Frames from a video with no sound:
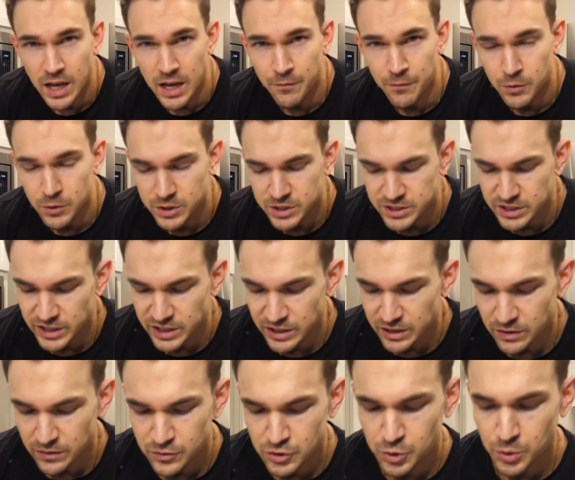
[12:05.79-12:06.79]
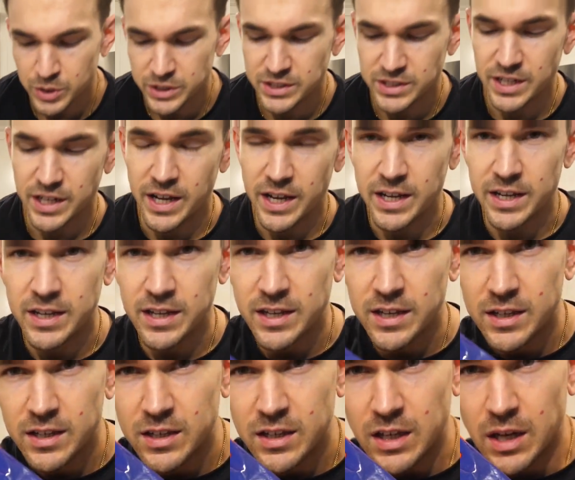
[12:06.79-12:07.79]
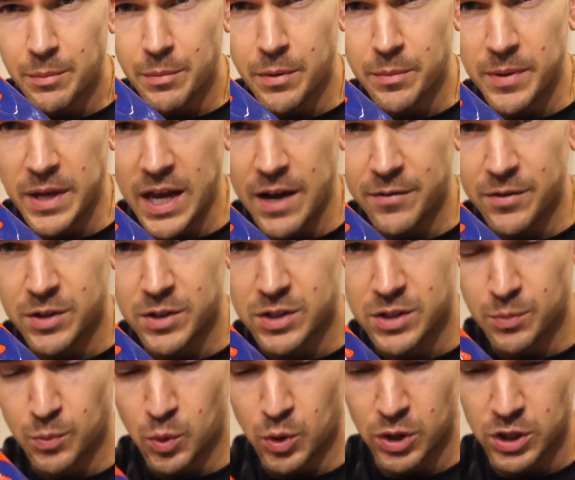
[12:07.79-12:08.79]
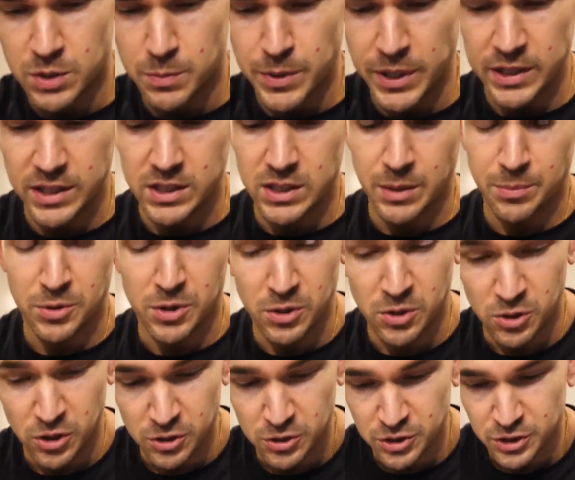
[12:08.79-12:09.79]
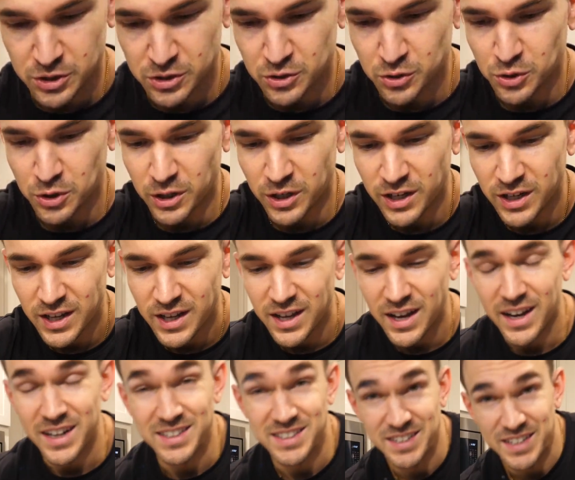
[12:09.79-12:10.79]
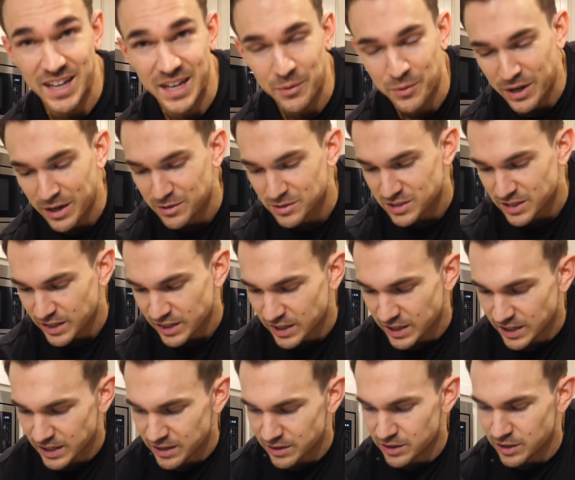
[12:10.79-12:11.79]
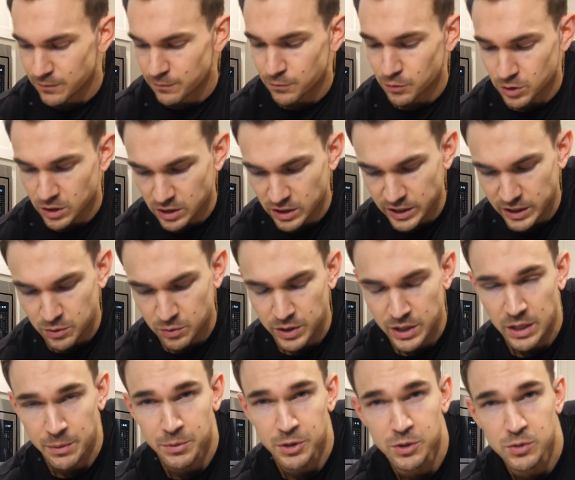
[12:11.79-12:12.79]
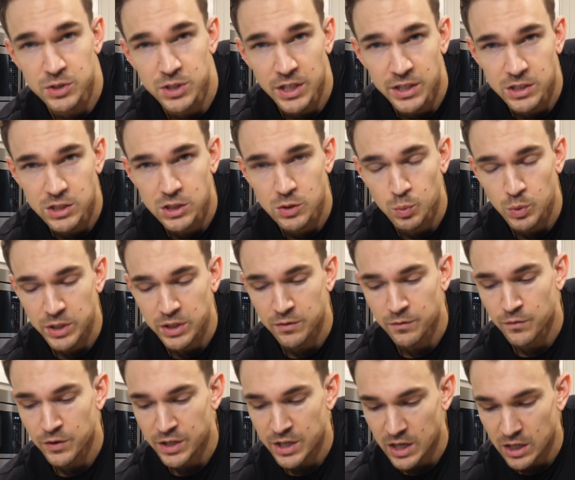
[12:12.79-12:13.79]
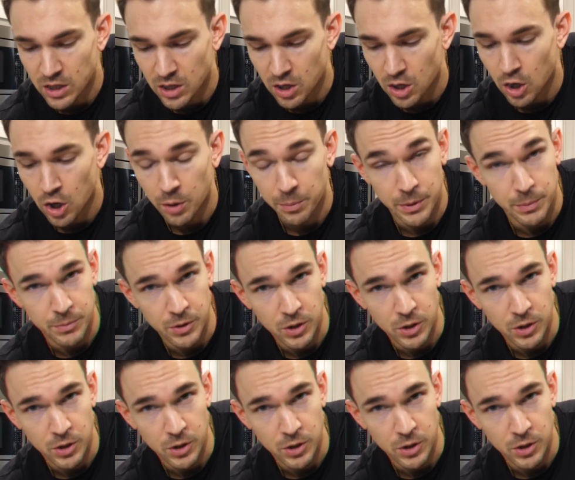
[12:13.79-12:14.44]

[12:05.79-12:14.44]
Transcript: And for the cereal choice today, I'm gonna be having the s'mores. Picked this up at the grocery store uh, today when I was there. And then for the liquid, I'm gonna use unsweetened vanilla almond